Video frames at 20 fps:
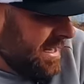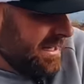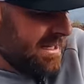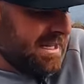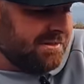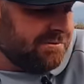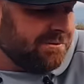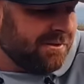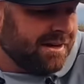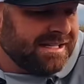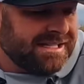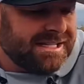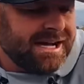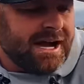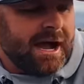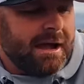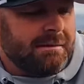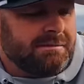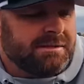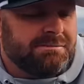different
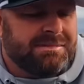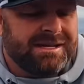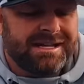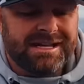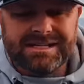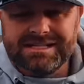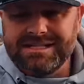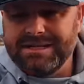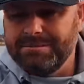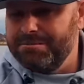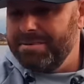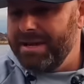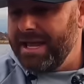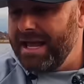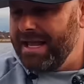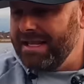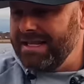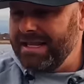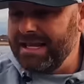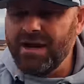types, because
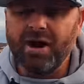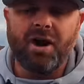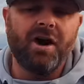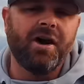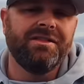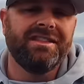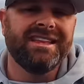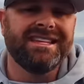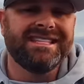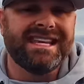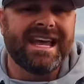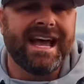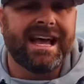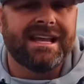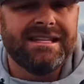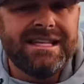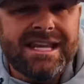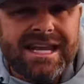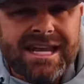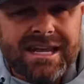depending on the
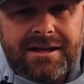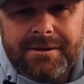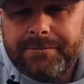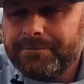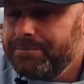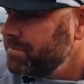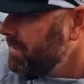technique,